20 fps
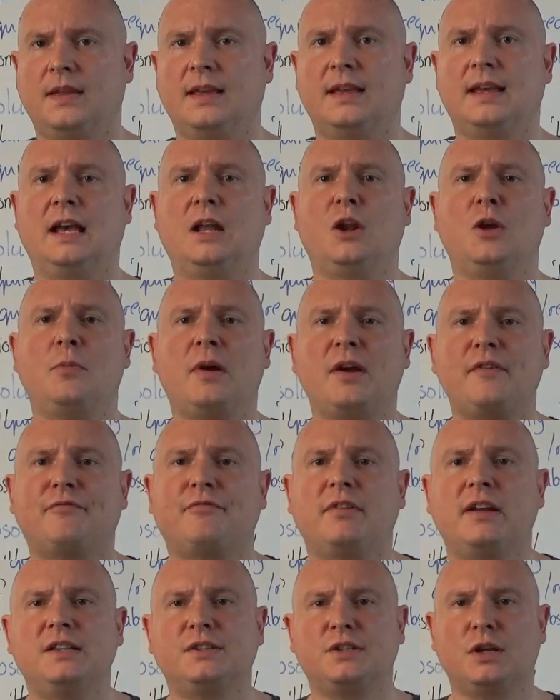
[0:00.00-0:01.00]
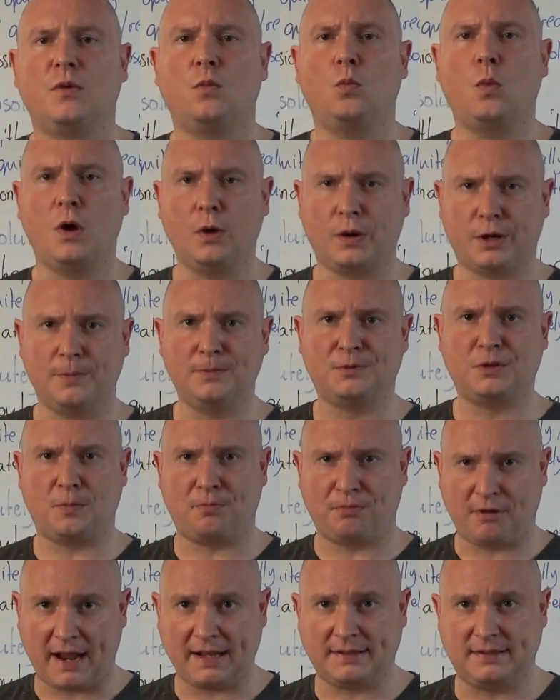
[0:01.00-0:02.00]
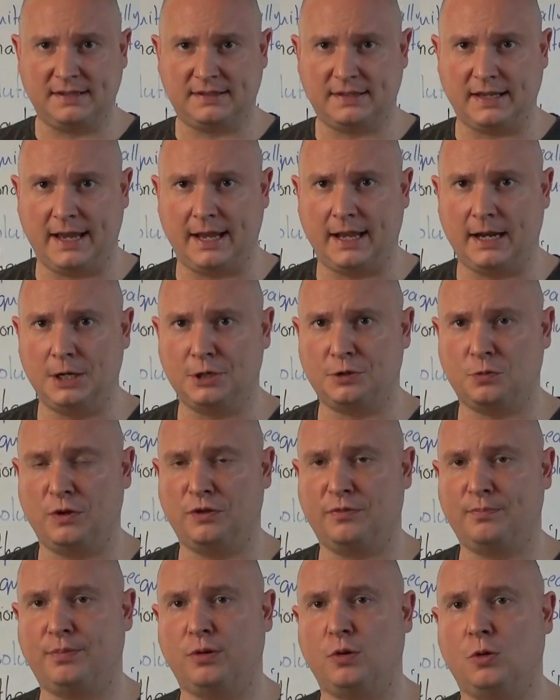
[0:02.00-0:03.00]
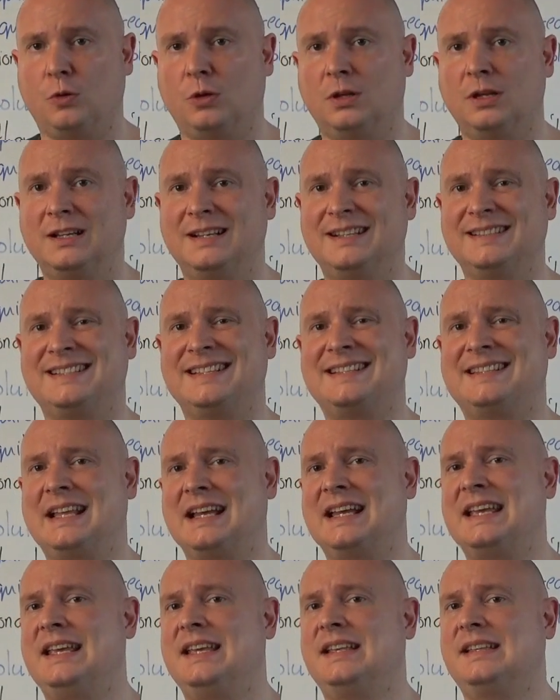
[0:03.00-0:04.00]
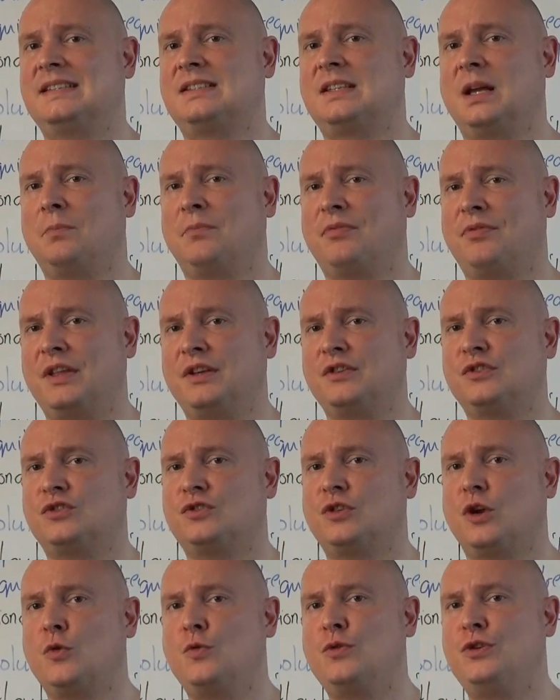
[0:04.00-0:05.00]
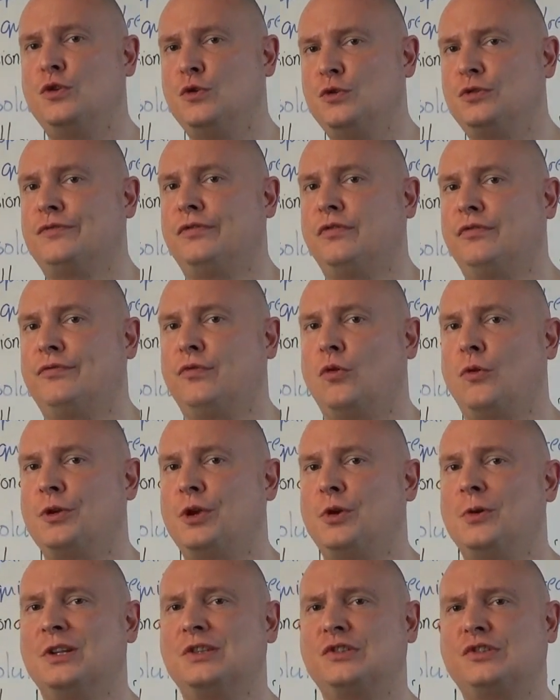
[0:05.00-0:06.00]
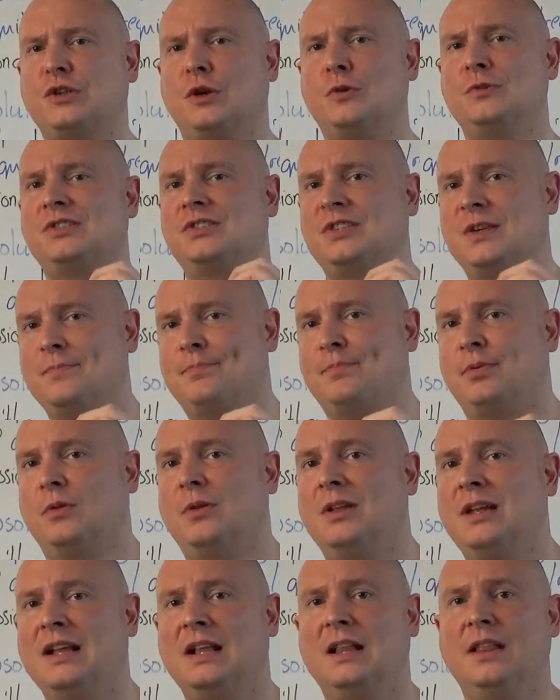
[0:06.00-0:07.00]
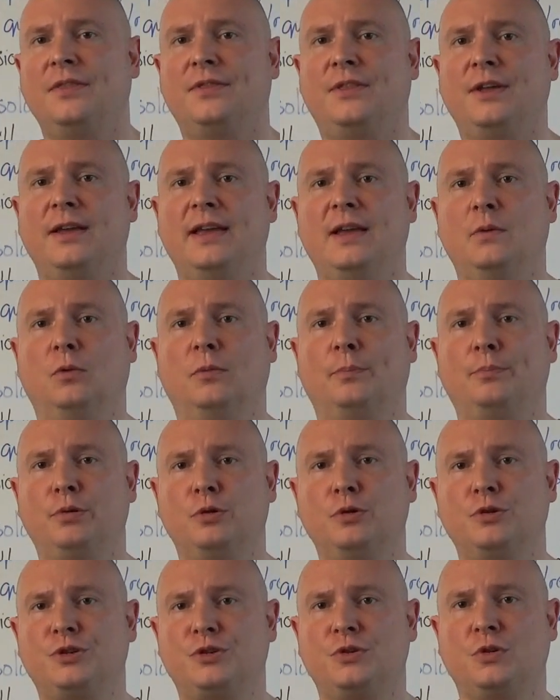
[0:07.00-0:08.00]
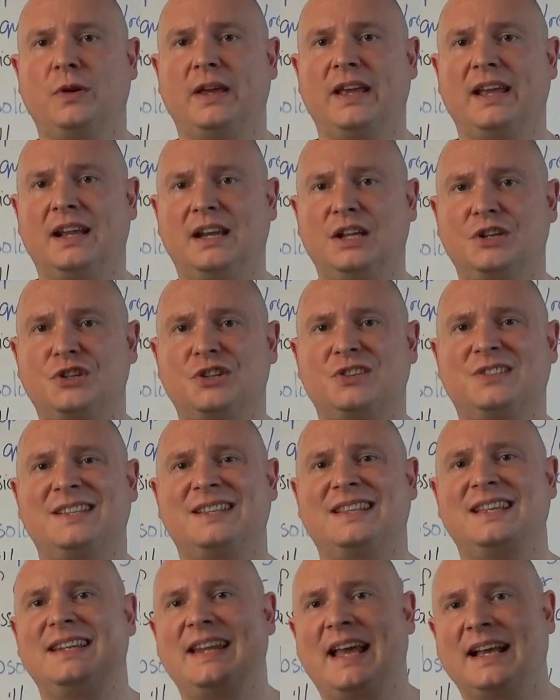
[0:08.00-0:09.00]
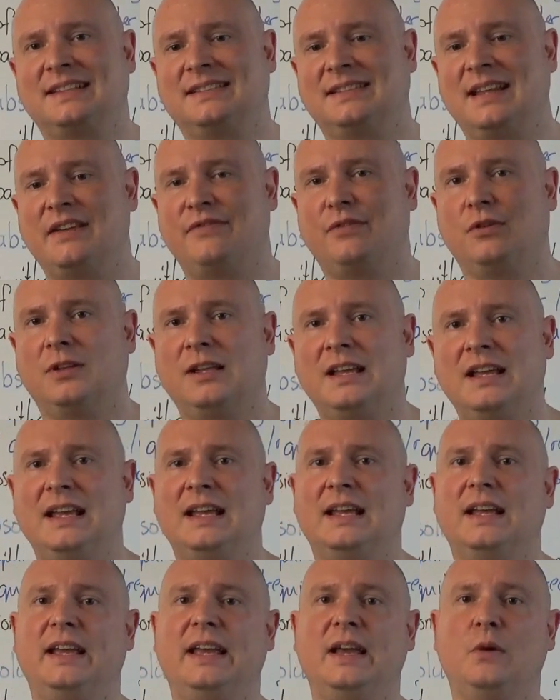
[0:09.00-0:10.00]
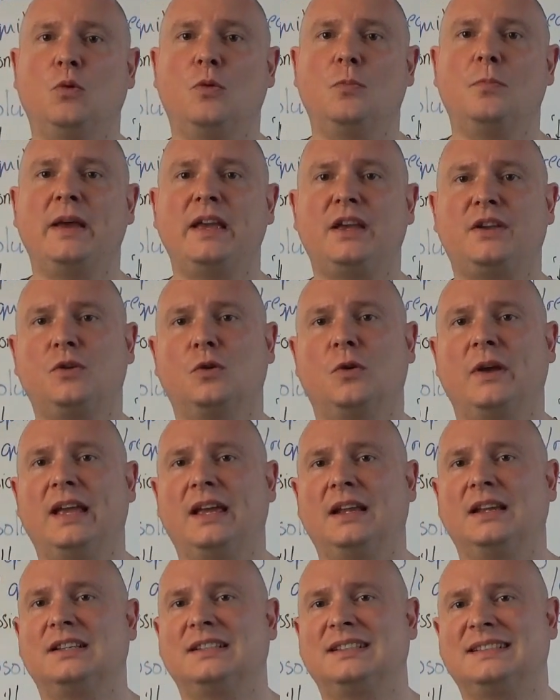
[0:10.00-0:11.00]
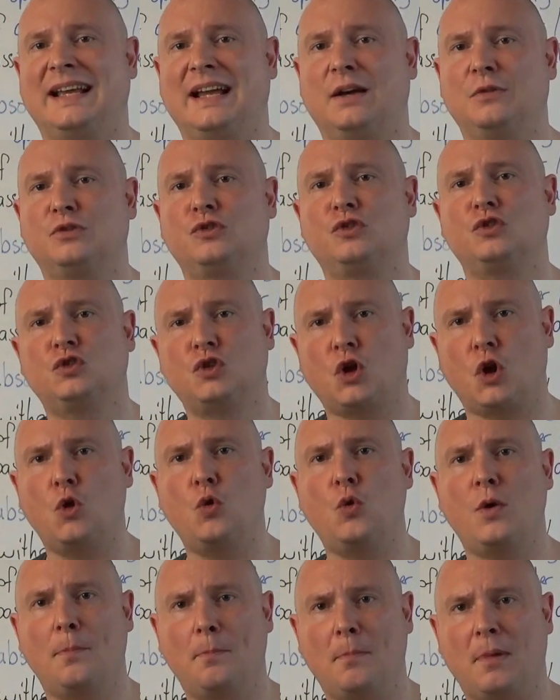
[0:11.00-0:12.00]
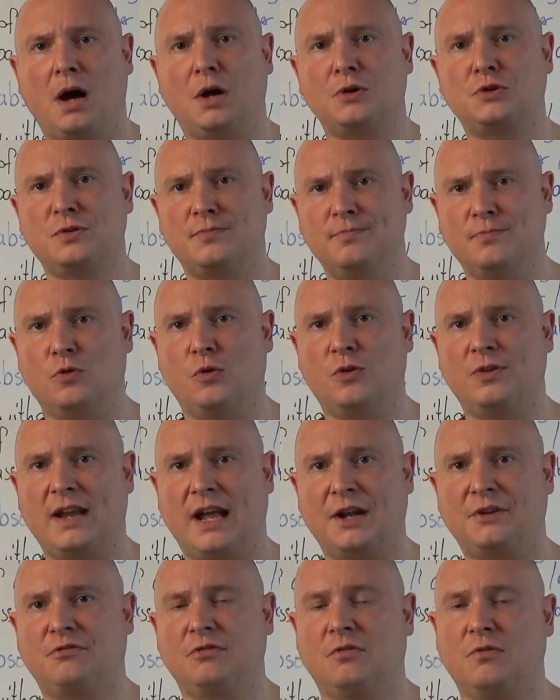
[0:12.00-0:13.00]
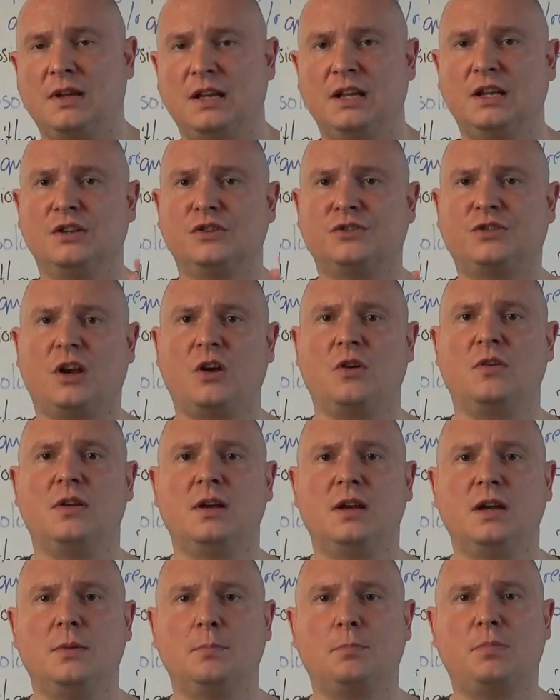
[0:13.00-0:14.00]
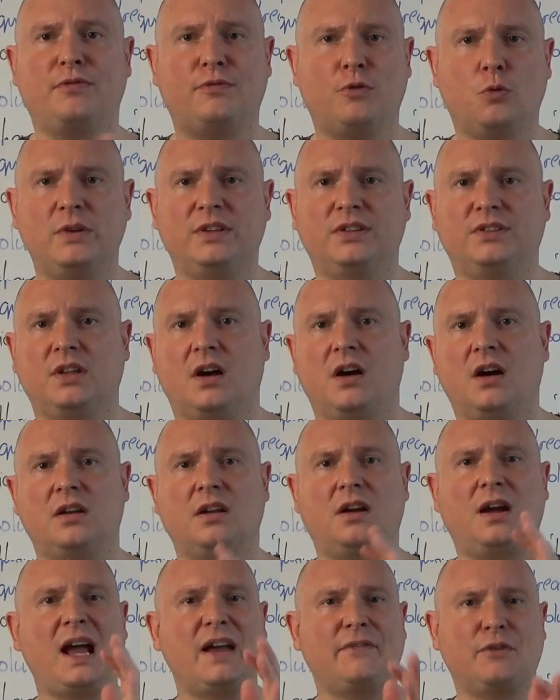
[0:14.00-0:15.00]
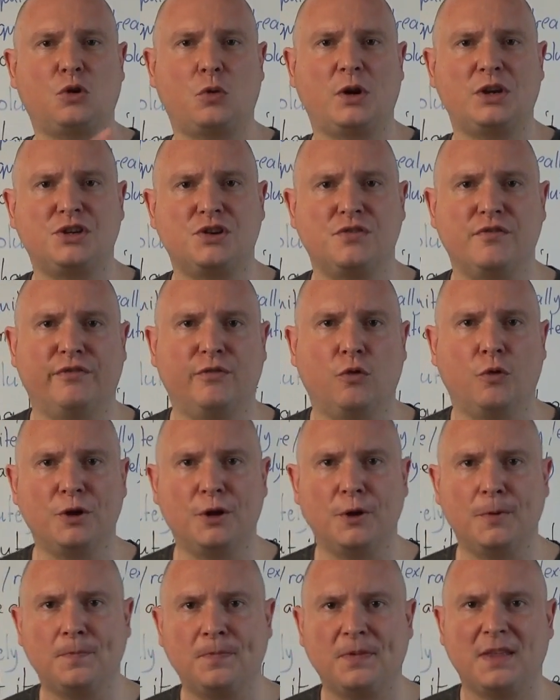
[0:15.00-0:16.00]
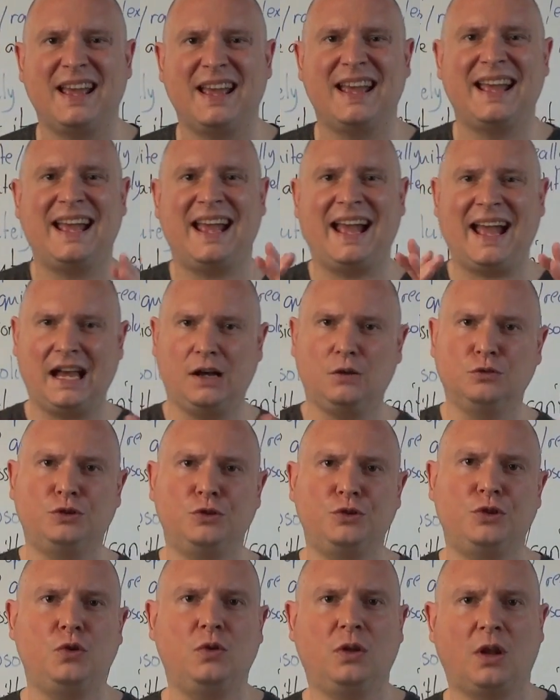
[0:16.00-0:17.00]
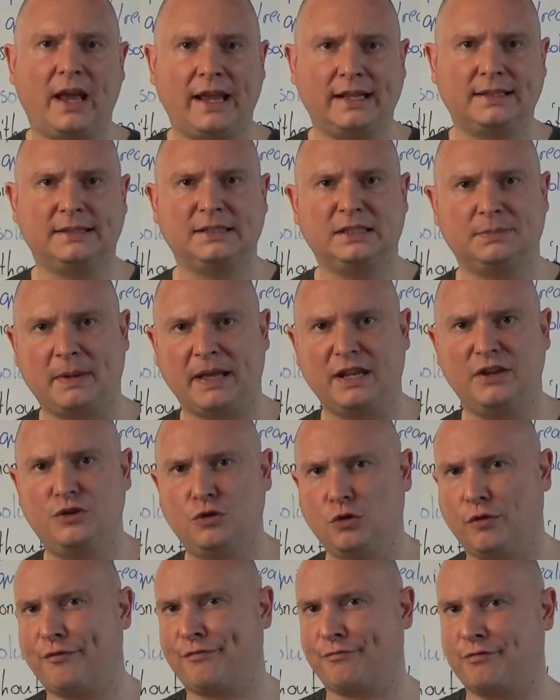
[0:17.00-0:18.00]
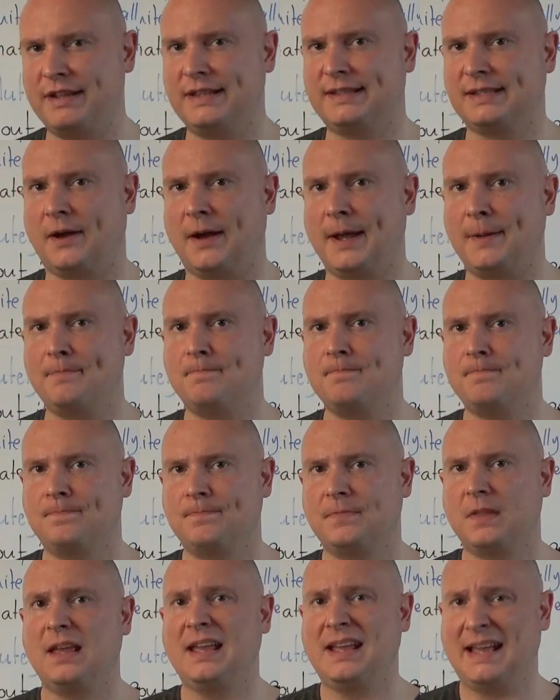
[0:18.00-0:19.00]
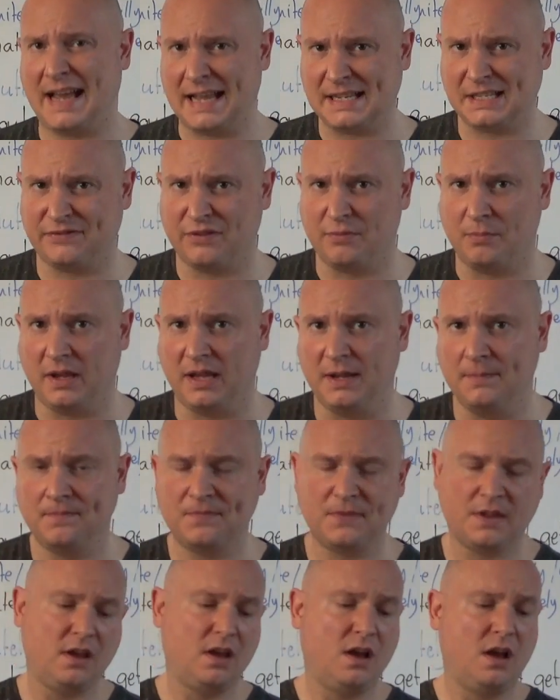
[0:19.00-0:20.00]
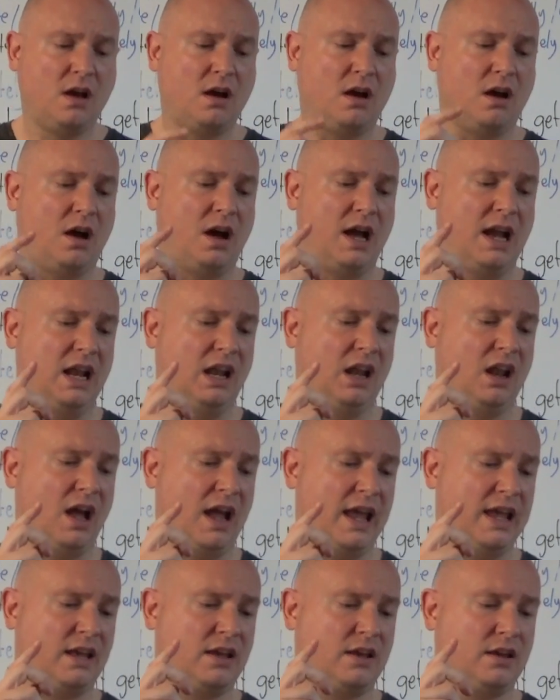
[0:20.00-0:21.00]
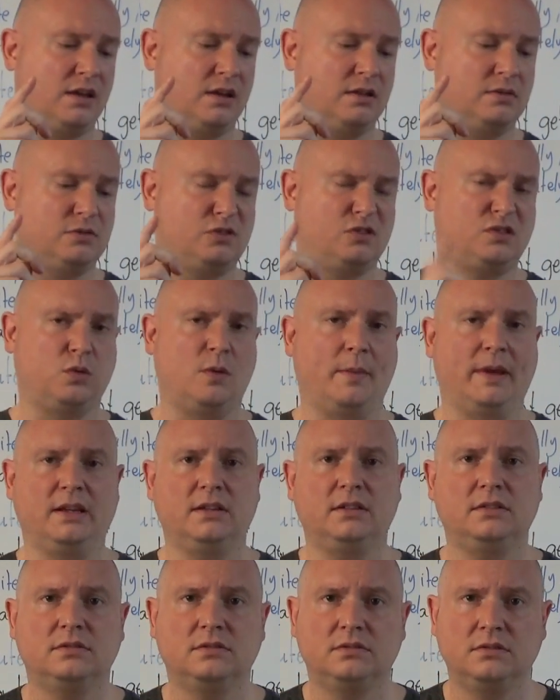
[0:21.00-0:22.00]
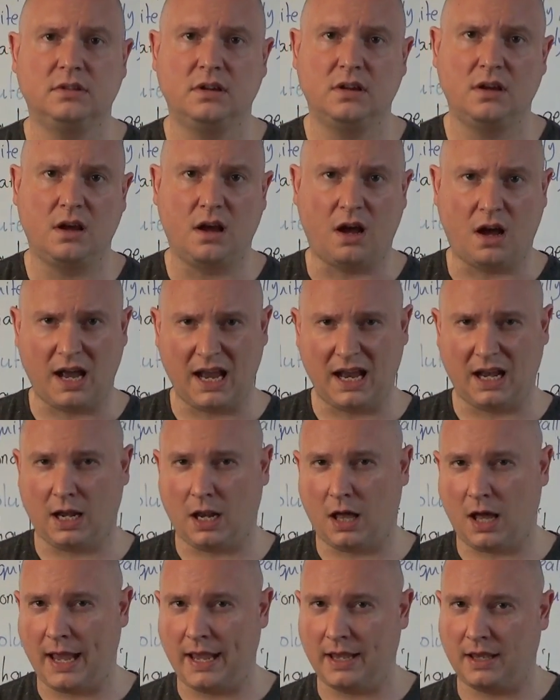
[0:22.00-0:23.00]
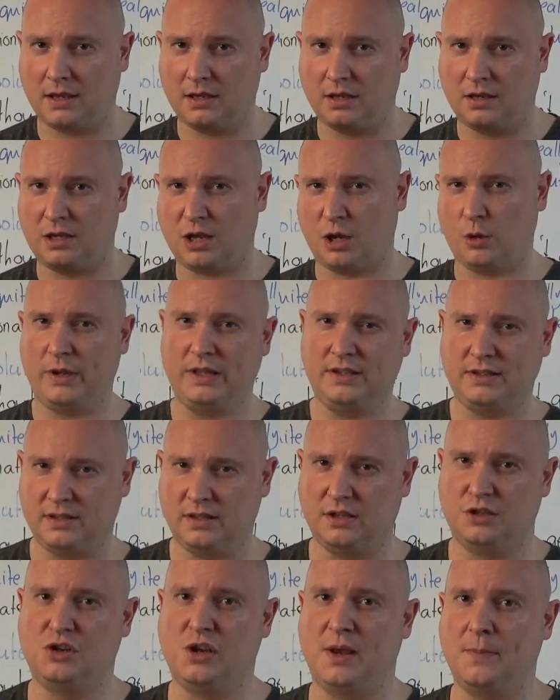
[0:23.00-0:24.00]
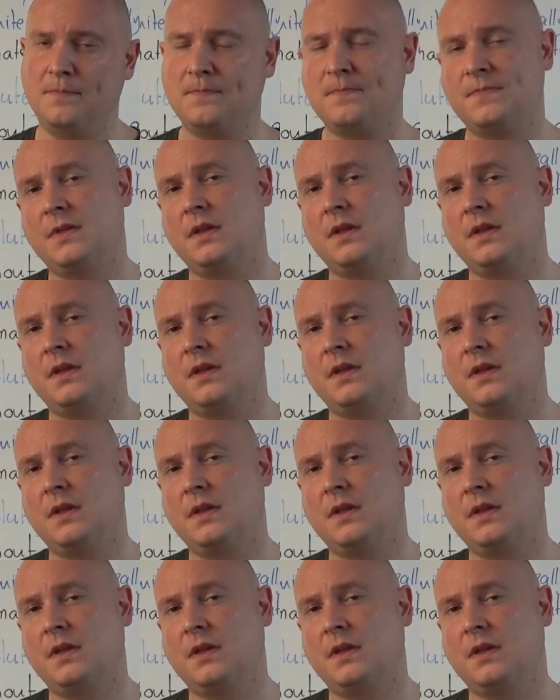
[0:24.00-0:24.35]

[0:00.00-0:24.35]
Hello my friends and welcome to Practice English with Paul. Today something so useful for you and so simple that it will push your English to the next level. It will make your English sound so much more natural. So before we start, I have a question for you. How do you like to spend your free time? As for me, I like swimming, I like going to the gym,